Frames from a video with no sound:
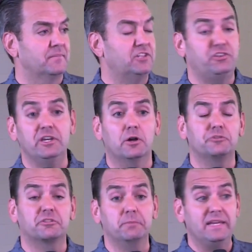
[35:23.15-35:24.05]
That she
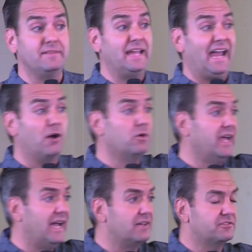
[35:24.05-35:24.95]
goes from being the
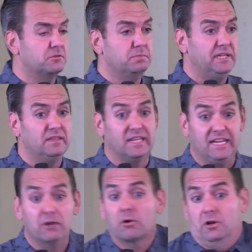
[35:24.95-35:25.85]
outcast to being the
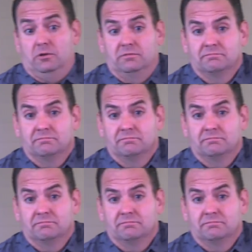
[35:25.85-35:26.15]
hero.